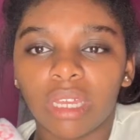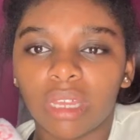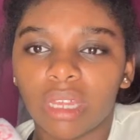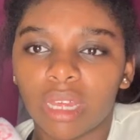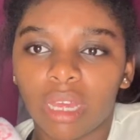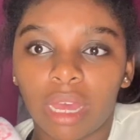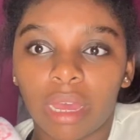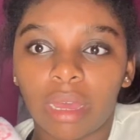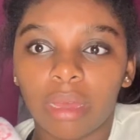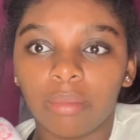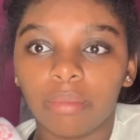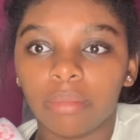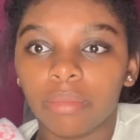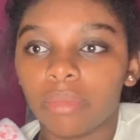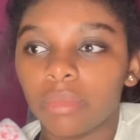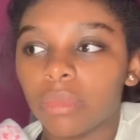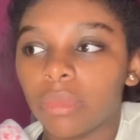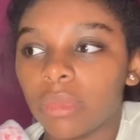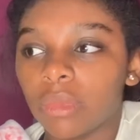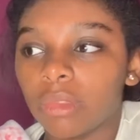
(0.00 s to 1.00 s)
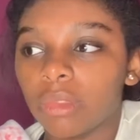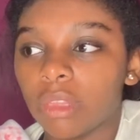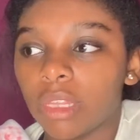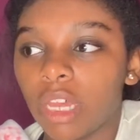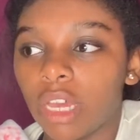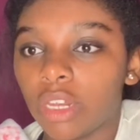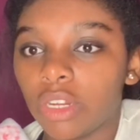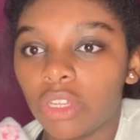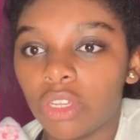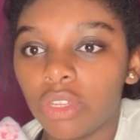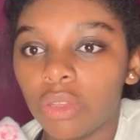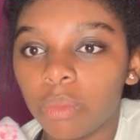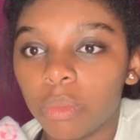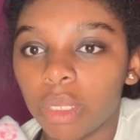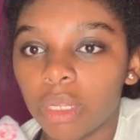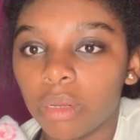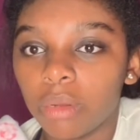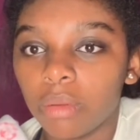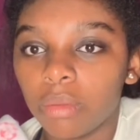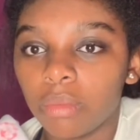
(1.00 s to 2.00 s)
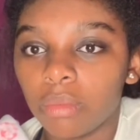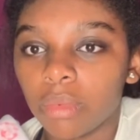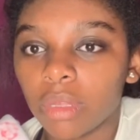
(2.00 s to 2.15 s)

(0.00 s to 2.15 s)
that I'm not human,